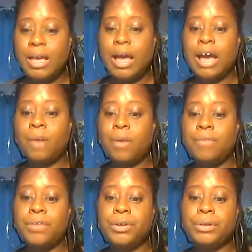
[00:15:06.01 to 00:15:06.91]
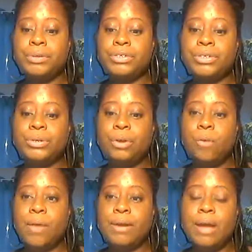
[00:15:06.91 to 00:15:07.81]
I want for you to
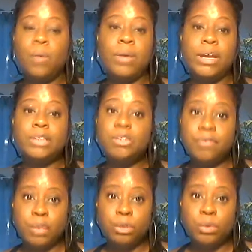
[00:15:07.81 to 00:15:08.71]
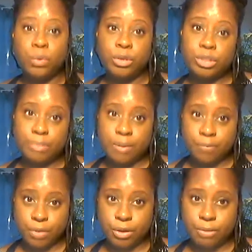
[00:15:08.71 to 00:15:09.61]
write down what each of those words mean
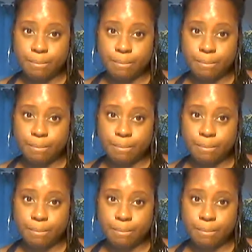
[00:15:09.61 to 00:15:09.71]
for you.